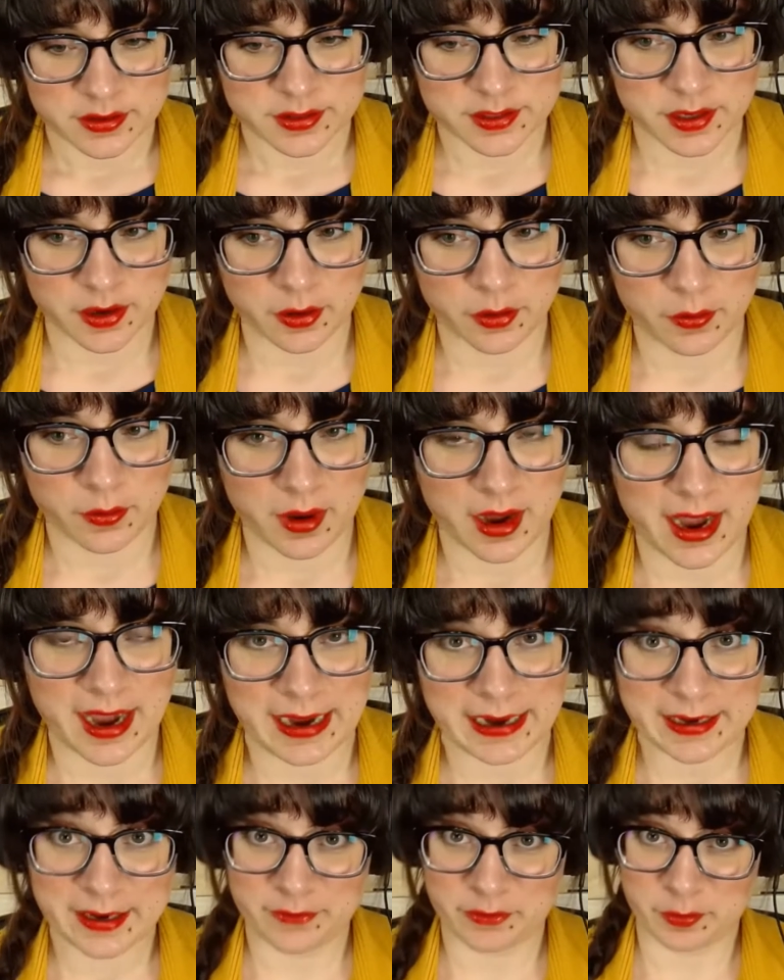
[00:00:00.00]
So
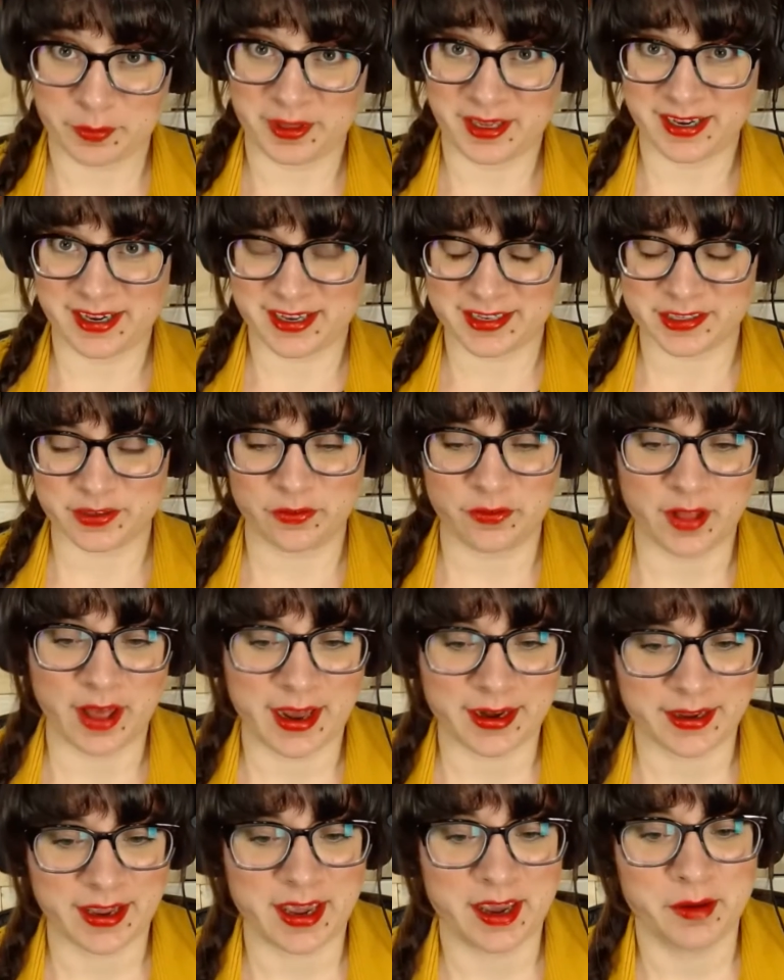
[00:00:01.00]
I never played it as a
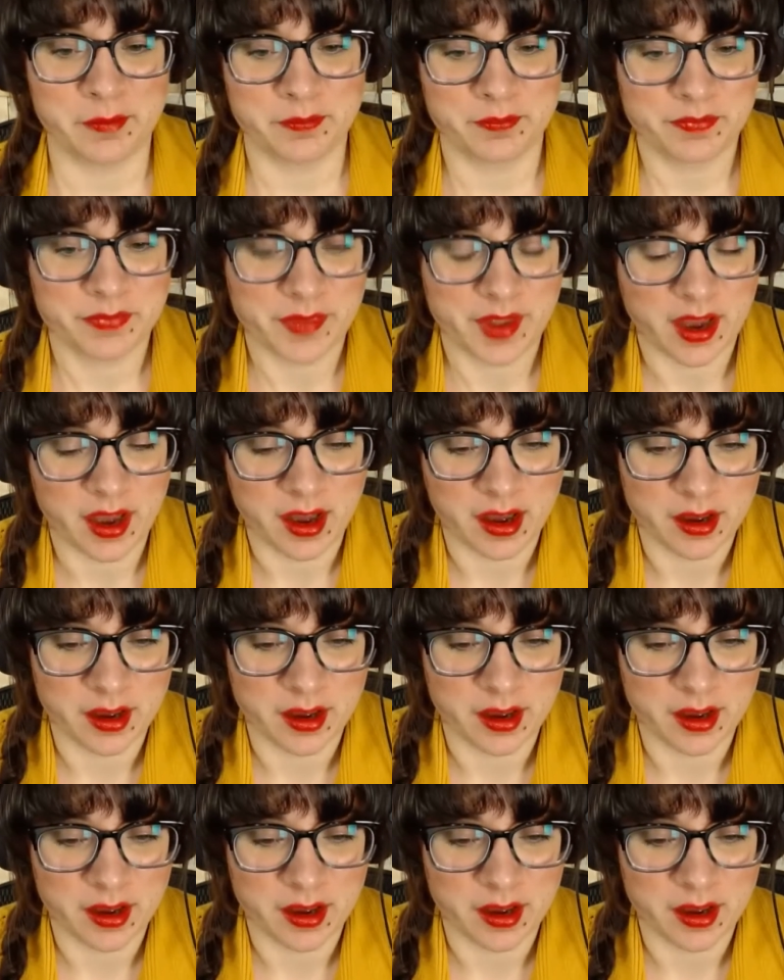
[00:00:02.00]
flat game.